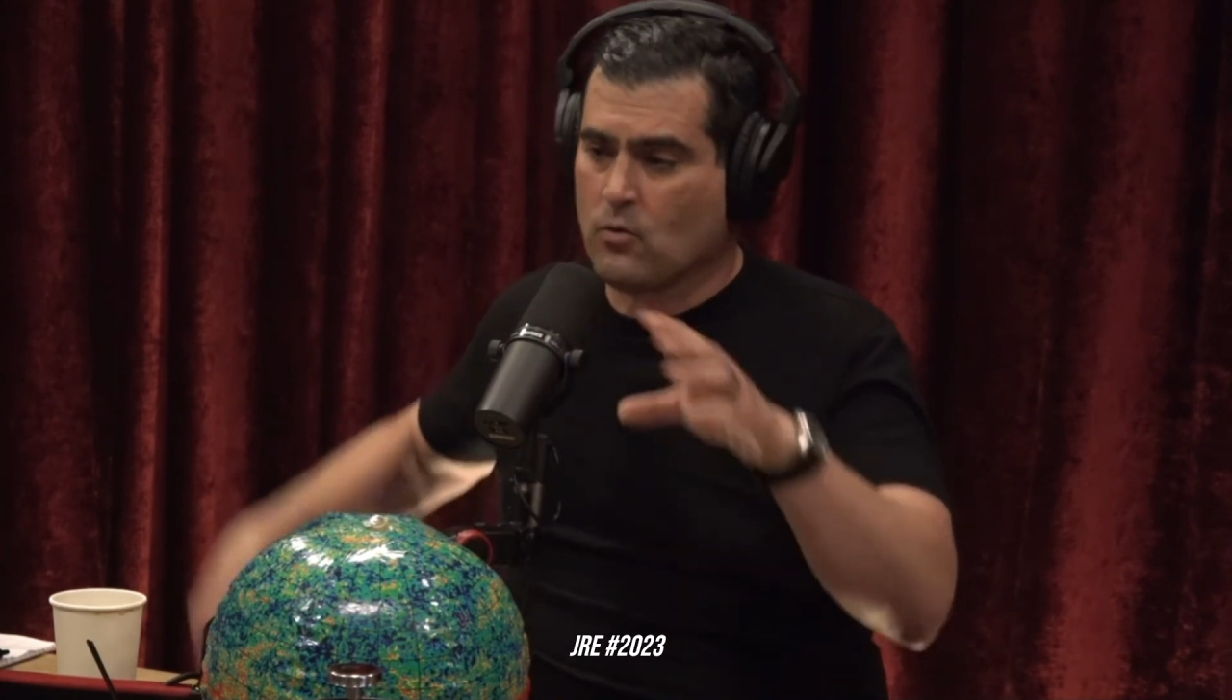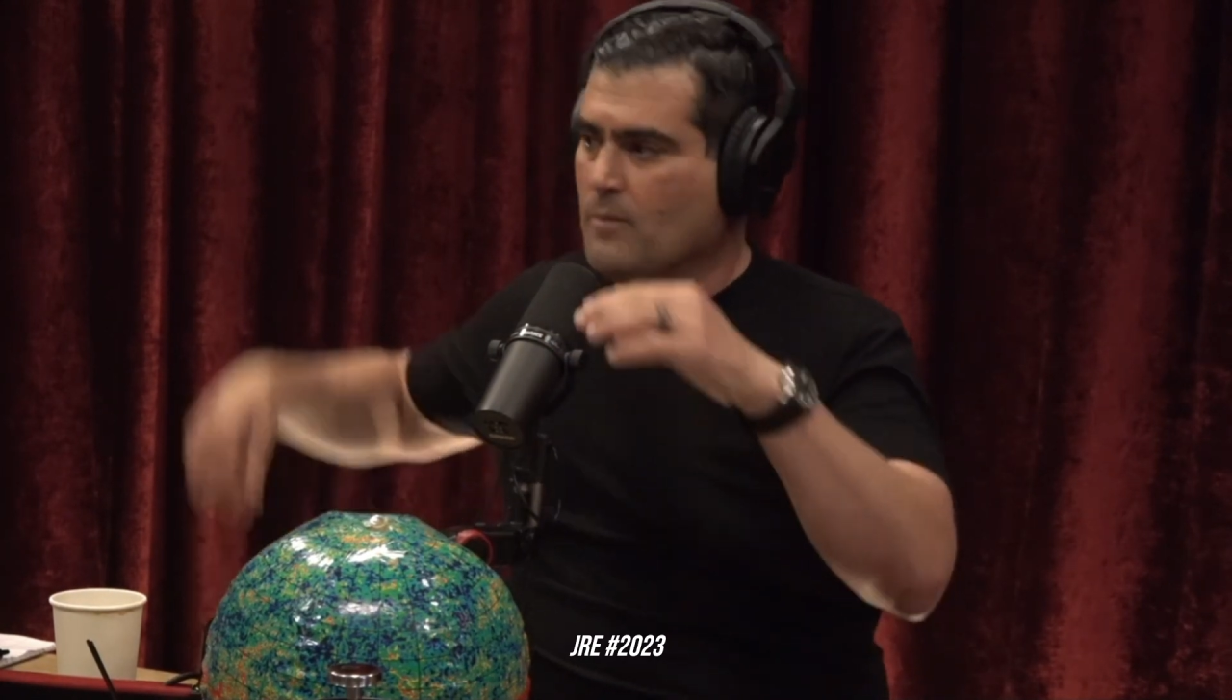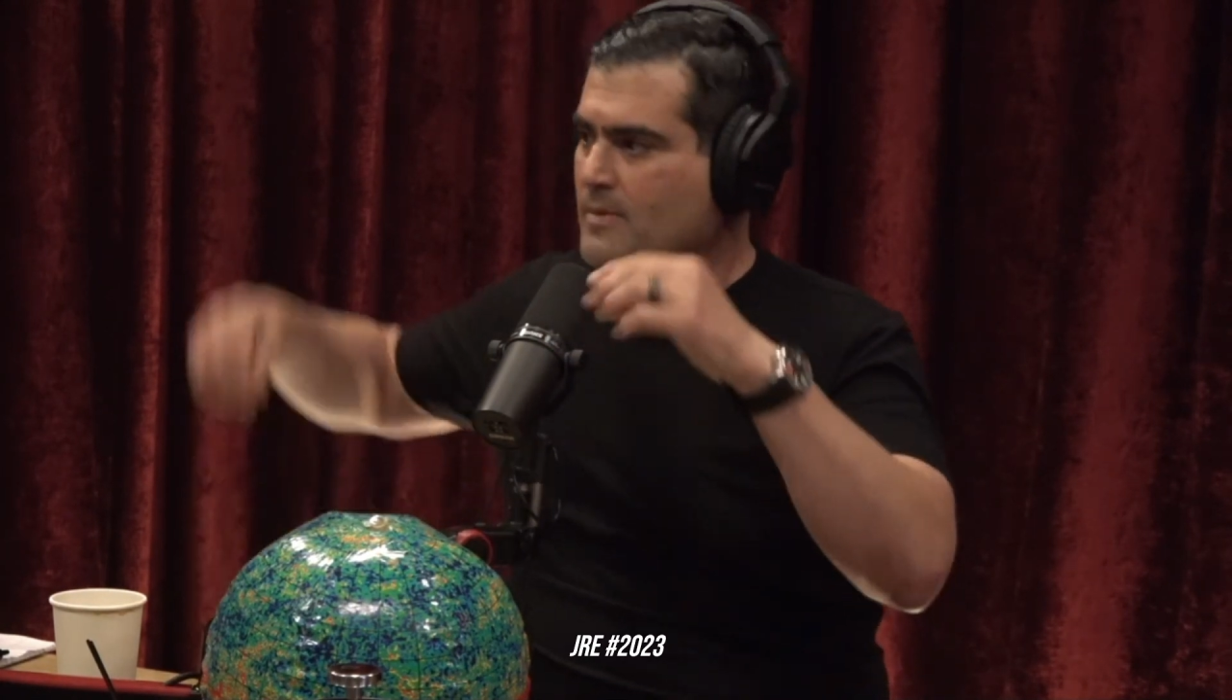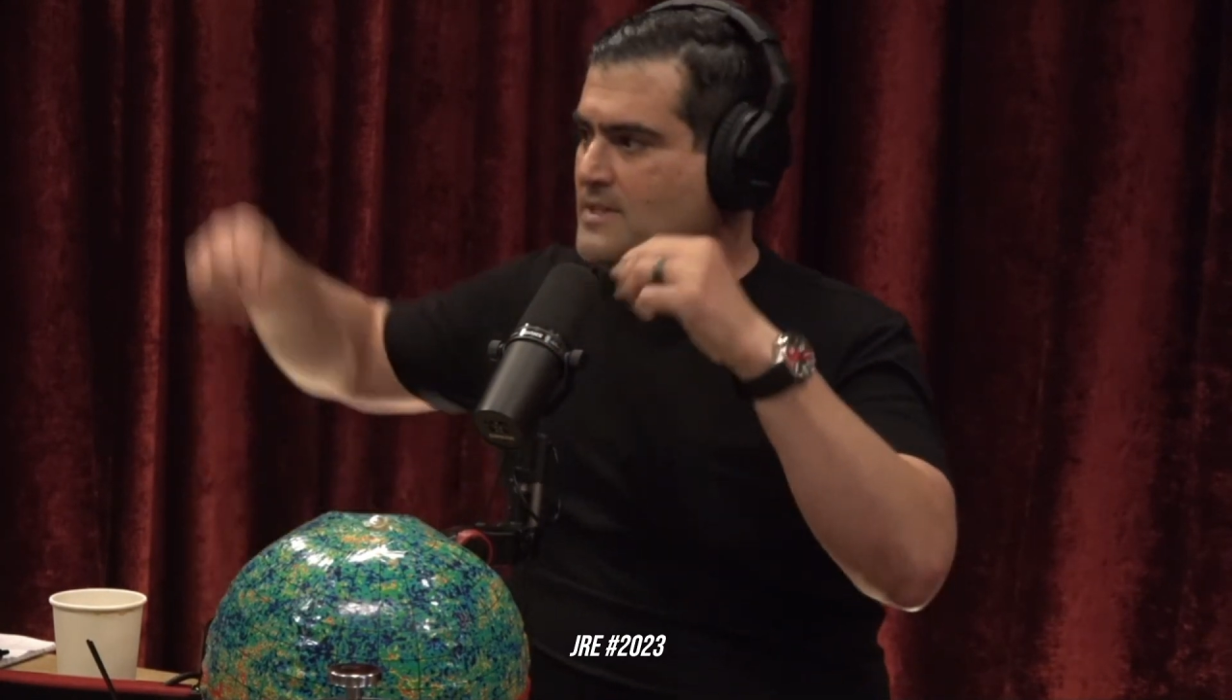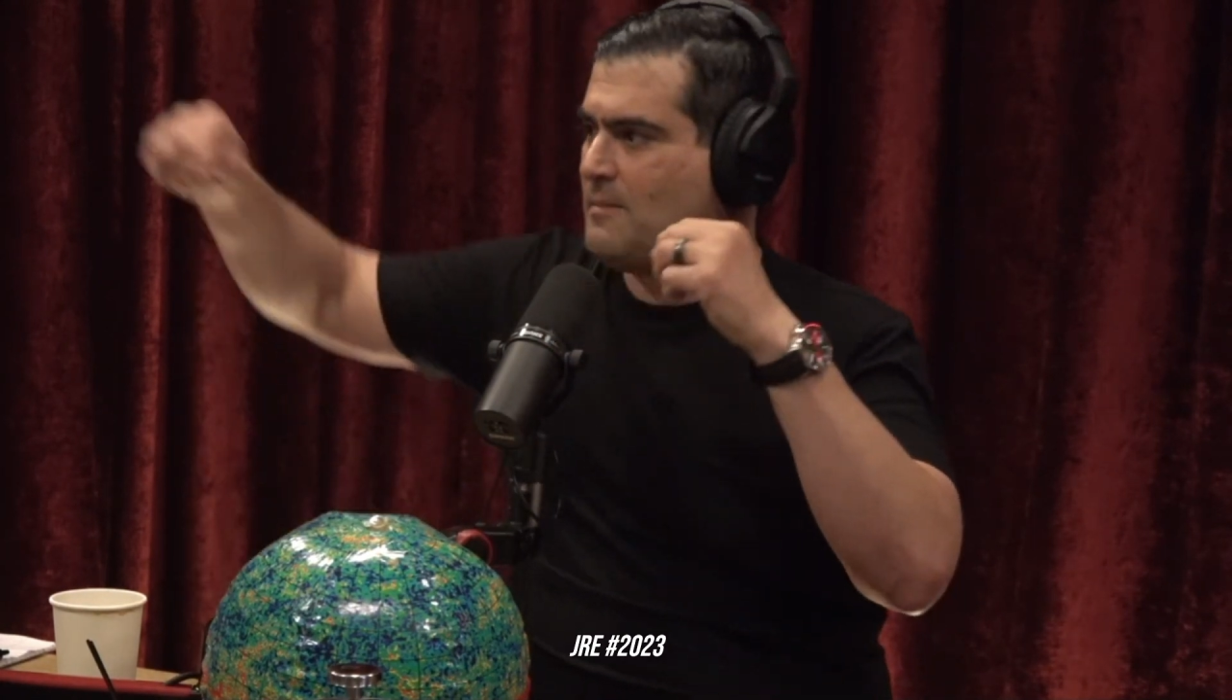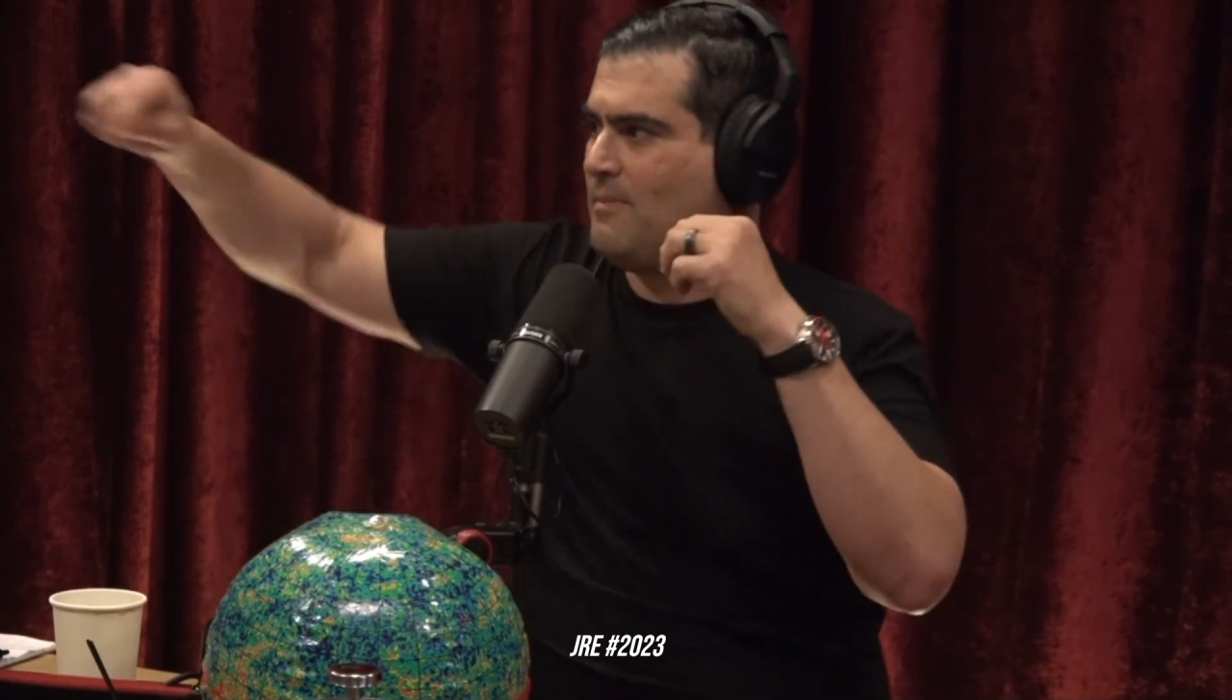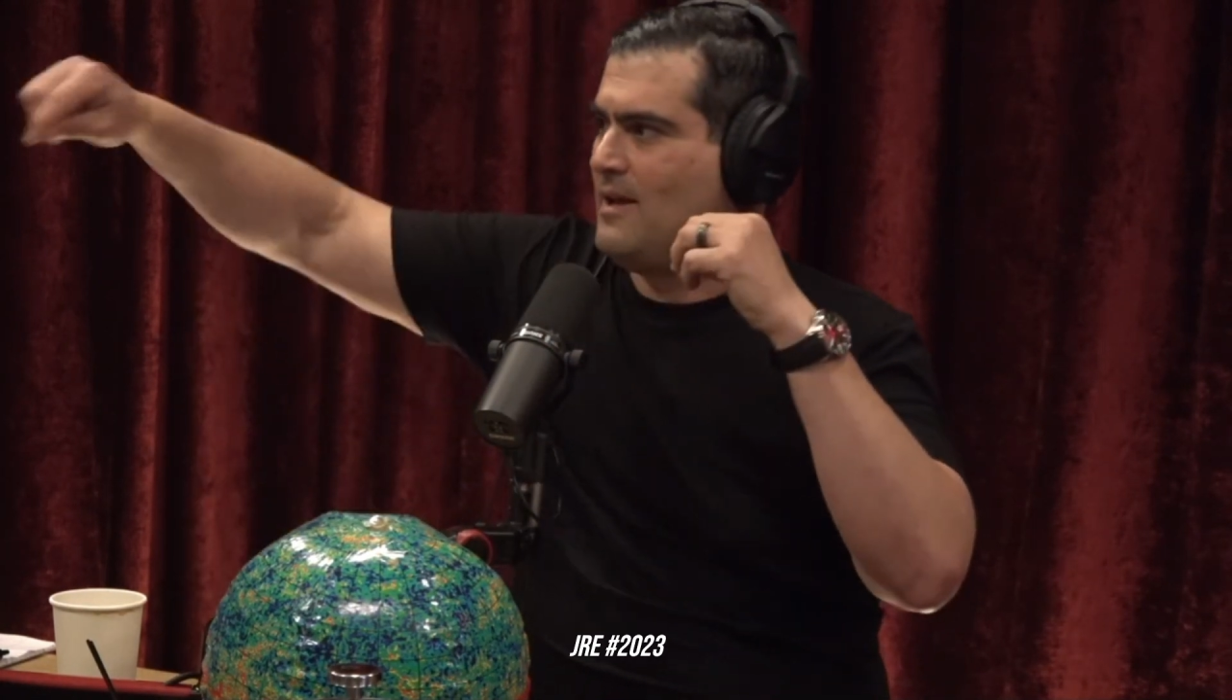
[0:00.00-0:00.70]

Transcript: orbits,